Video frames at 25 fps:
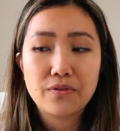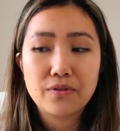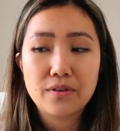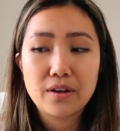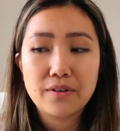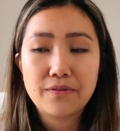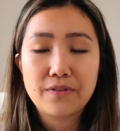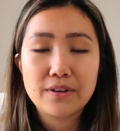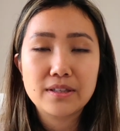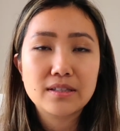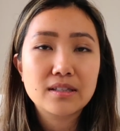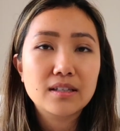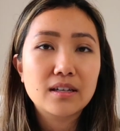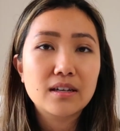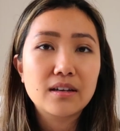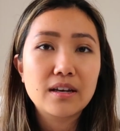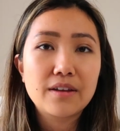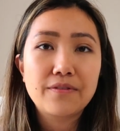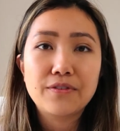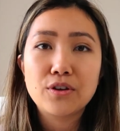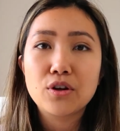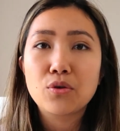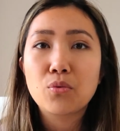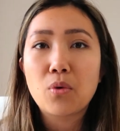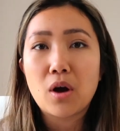
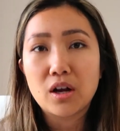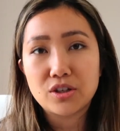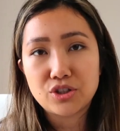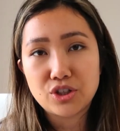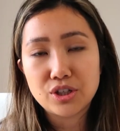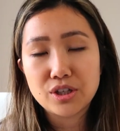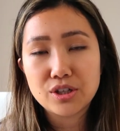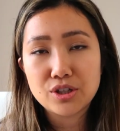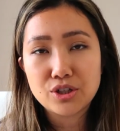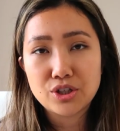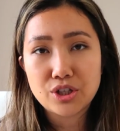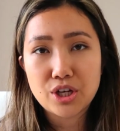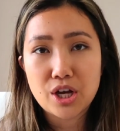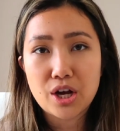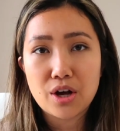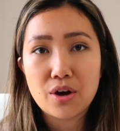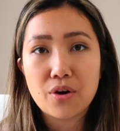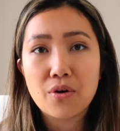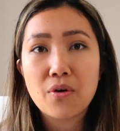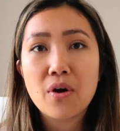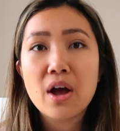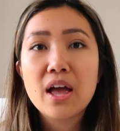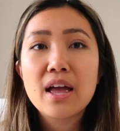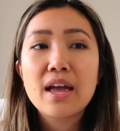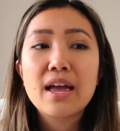If you're watching a
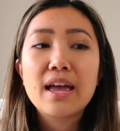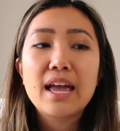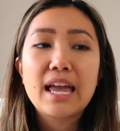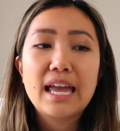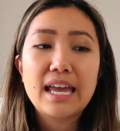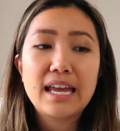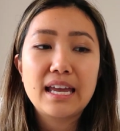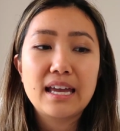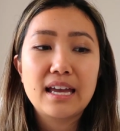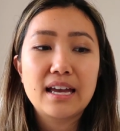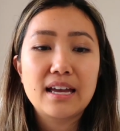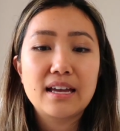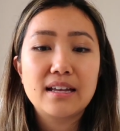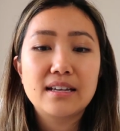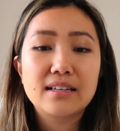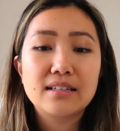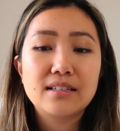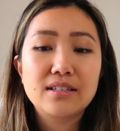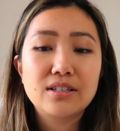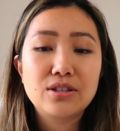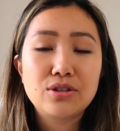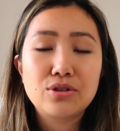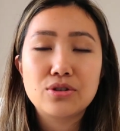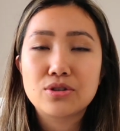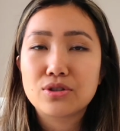show
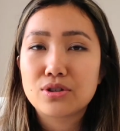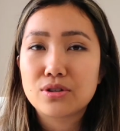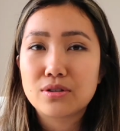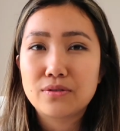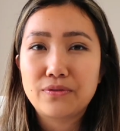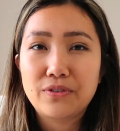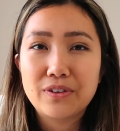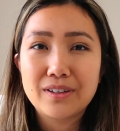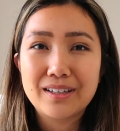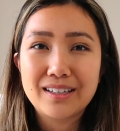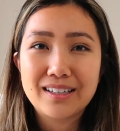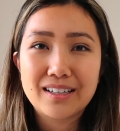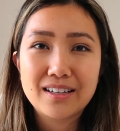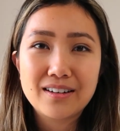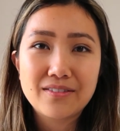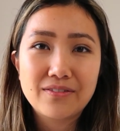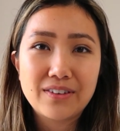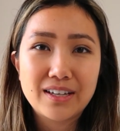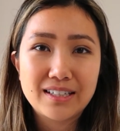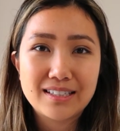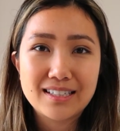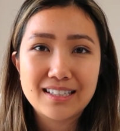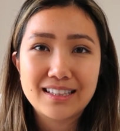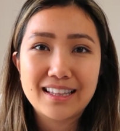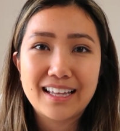and you're just feeling
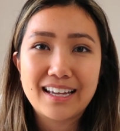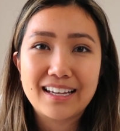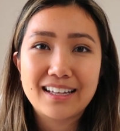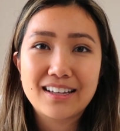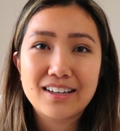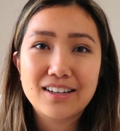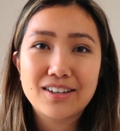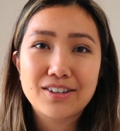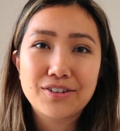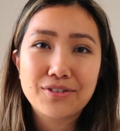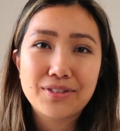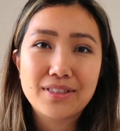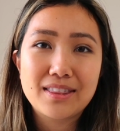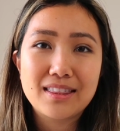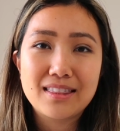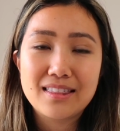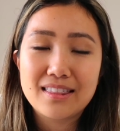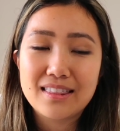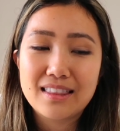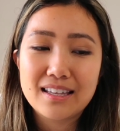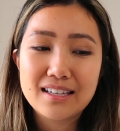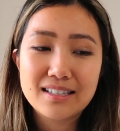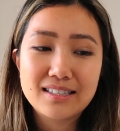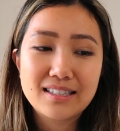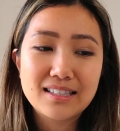convicted, like, oh,
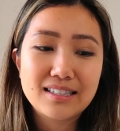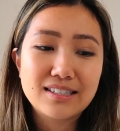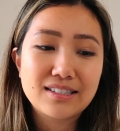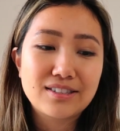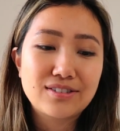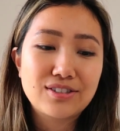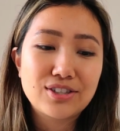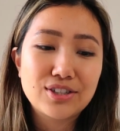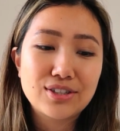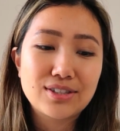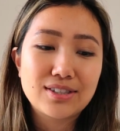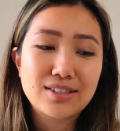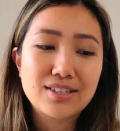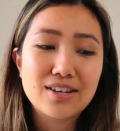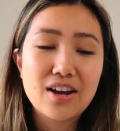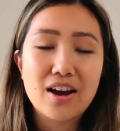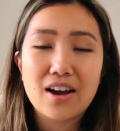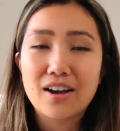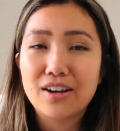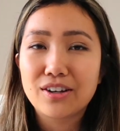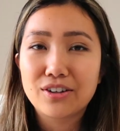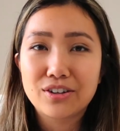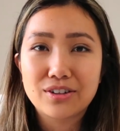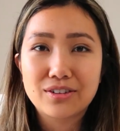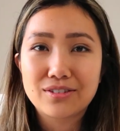this is just
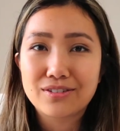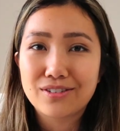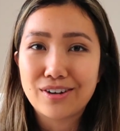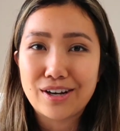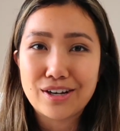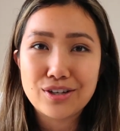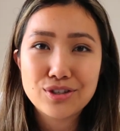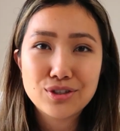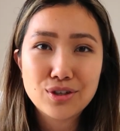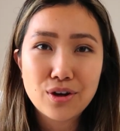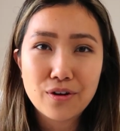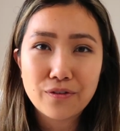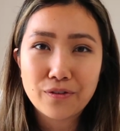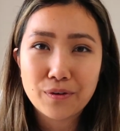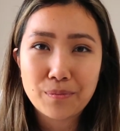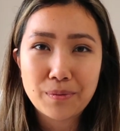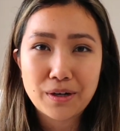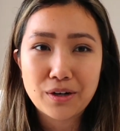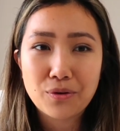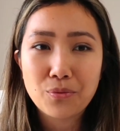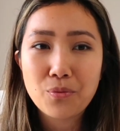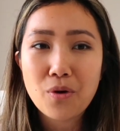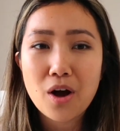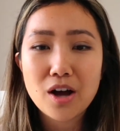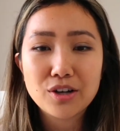not a great show for me
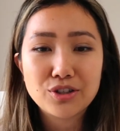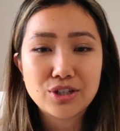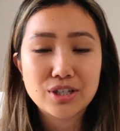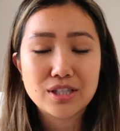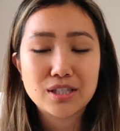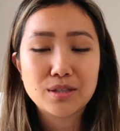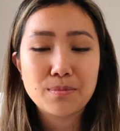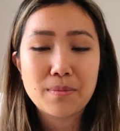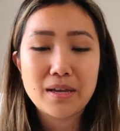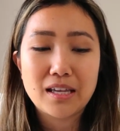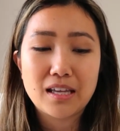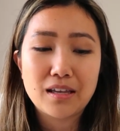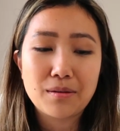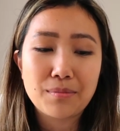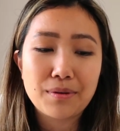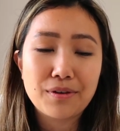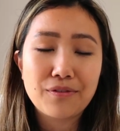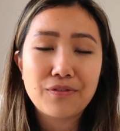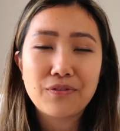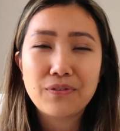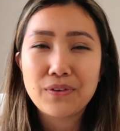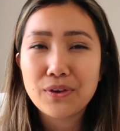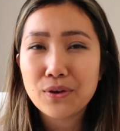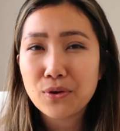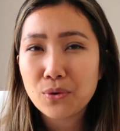to watch, it's making me
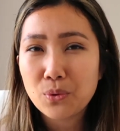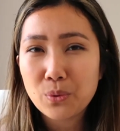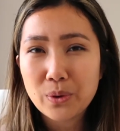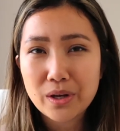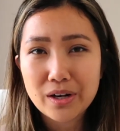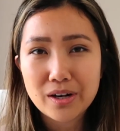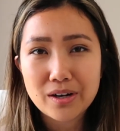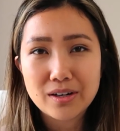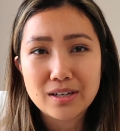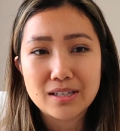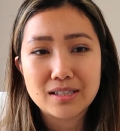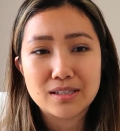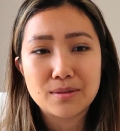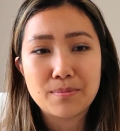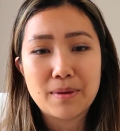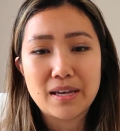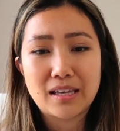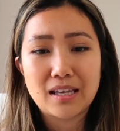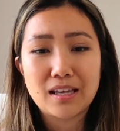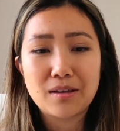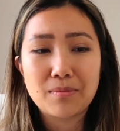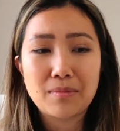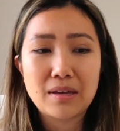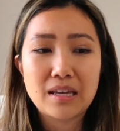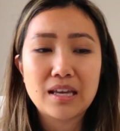feel weird, it's
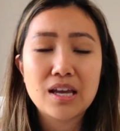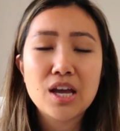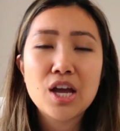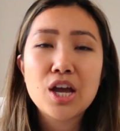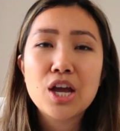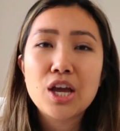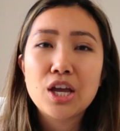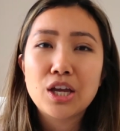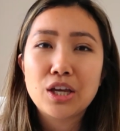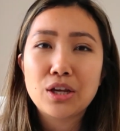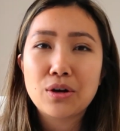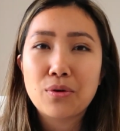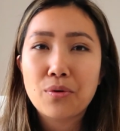making me, you